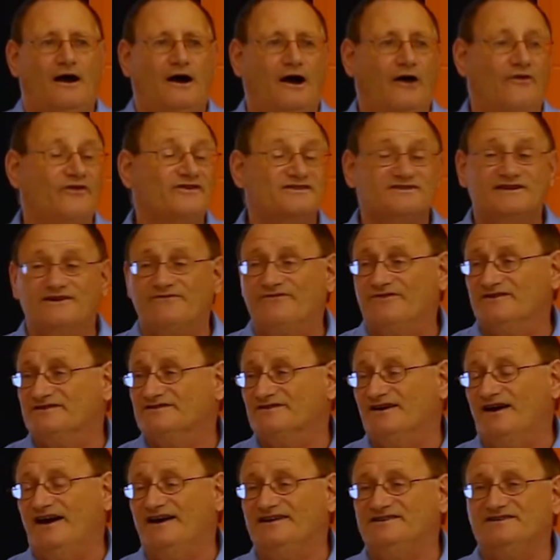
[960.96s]
There's different
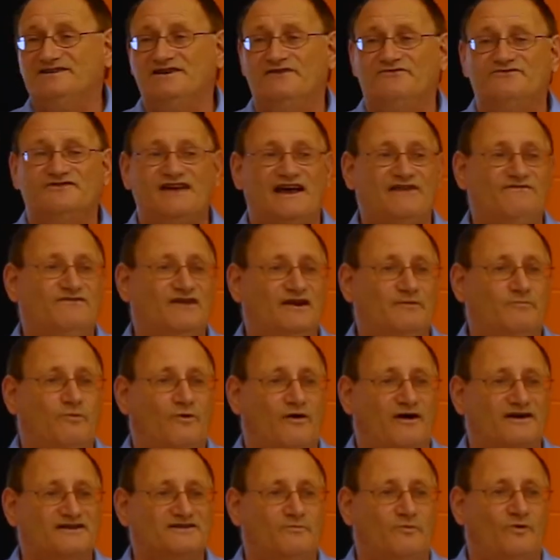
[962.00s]
sizes of safety
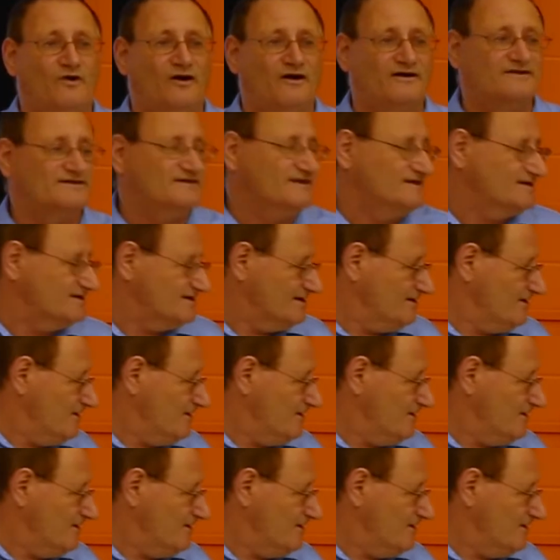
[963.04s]
deposit boxes.